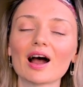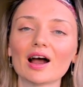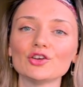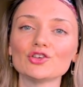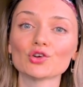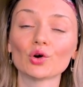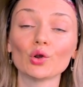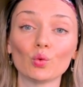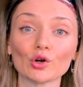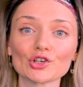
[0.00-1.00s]
I enjoy
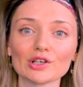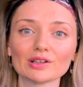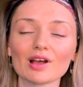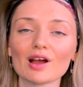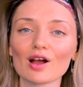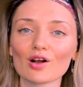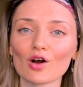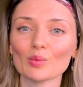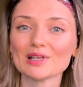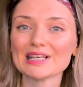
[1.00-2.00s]
watching
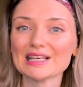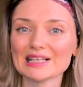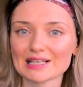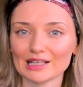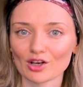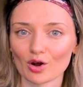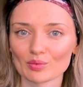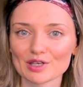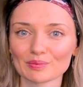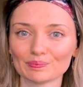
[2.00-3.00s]
comedy
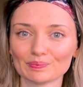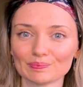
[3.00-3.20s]
sitcoms.